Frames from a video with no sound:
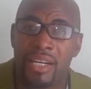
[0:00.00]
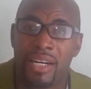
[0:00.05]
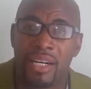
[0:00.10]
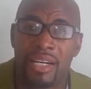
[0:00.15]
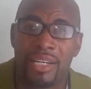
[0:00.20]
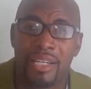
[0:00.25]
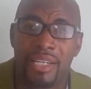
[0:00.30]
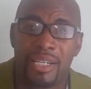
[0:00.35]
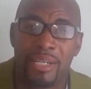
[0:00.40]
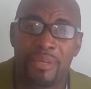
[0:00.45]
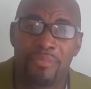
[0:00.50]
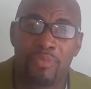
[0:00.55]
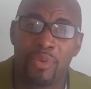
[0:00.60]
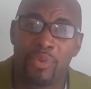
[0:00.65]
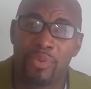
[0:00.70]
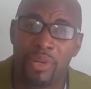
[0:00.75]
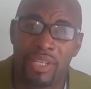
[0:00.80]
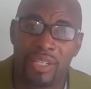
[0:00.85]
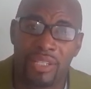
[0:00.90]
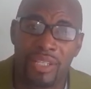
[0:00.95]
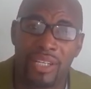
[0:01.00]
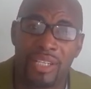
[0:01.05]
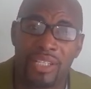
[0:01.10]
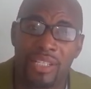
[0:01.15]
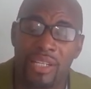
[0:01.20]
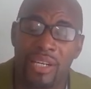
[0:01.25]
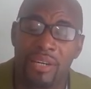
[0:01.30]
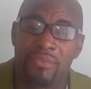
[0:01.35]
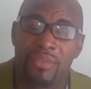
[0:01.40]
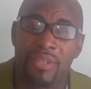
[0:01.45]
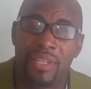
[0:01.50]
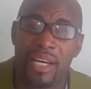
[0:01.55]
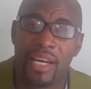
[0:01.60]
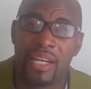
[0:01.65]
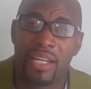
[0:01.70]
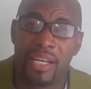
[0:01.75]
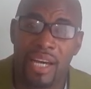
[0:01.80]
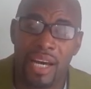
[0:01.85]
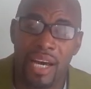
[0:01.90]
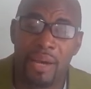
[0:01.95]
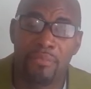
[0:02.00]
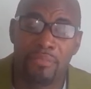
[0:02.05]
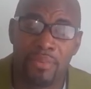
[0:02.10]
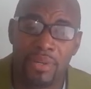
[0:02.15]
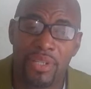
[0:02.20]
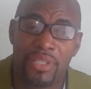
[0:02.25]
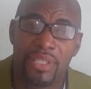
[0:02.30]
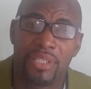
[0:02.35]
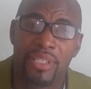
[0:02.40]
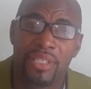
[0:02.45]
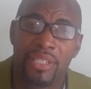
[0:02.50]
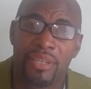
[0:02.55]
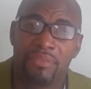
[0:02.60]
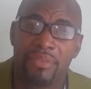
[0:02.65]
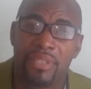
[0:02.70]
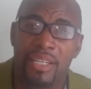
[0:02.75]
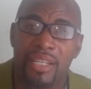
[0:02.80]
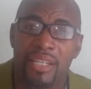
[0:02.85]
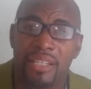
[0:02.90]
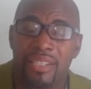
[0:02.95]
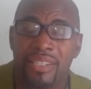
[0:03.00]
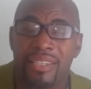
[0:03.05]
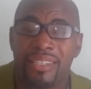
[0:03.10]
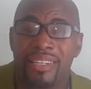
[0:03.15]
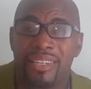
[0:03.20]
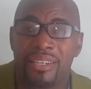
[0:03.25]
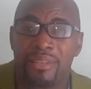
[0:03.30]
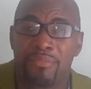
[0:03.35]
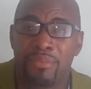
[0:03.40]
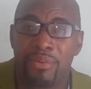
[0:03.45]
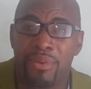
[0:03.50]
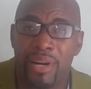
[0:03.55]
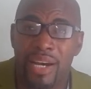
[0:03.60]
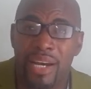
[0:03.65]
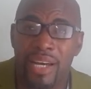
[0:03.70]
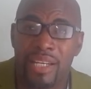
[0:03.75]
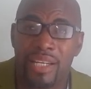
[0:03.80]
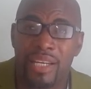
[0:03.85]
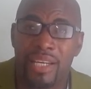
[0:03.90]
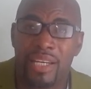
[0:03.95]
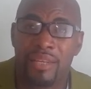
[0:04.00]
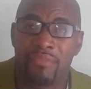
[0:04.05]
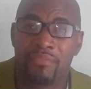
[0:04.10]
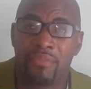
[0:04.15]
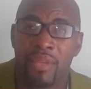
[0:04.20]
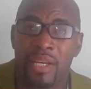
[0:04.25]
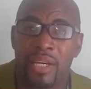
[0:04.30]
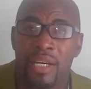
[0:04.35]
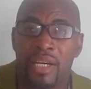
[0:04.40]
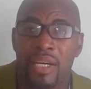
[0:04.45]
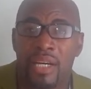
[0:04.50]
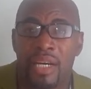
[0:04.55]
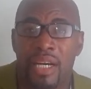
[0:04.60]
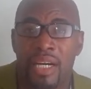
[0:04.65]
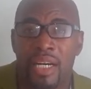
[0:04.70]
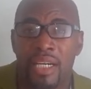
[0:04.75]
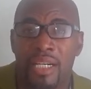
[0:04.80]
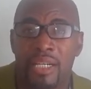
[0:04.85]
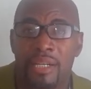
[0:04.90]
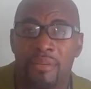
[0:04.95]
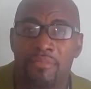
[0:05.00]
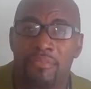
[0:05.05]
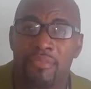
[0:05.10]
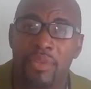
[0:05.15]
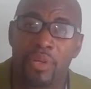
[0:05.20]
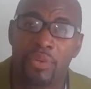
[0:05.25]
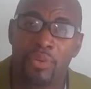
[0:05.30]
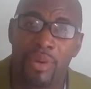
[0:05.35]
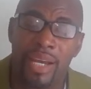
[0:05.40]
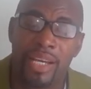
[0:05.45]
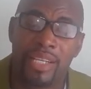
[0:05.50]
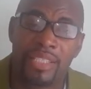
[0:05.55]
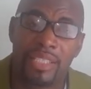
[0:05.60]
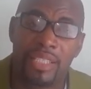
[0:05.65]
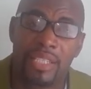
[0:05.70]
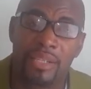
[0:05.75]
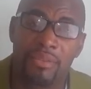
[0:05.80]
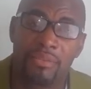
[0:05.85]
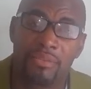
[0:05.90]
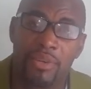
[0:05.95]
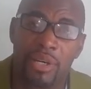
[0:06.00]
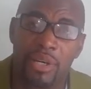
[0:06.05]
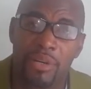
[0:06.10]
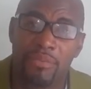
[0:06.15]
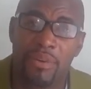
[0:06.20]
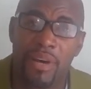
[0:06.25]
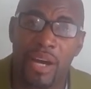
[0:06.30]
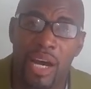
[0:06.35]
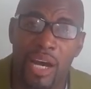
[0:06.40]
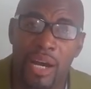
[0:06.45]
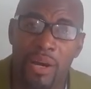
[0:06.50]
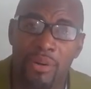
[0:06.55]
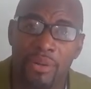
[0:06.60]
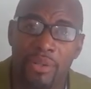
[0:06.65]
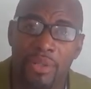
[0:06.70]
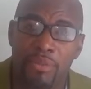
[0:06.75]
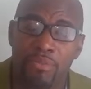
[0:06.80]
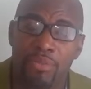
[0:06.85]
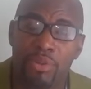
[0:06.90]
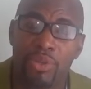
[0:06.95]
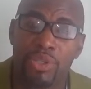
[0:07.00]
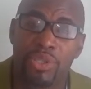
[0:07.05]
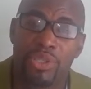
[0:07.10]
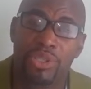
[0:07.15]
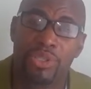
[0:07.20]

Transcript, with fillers: Um, dust cover that I personally have taken a lot of pride in um, directive of how the book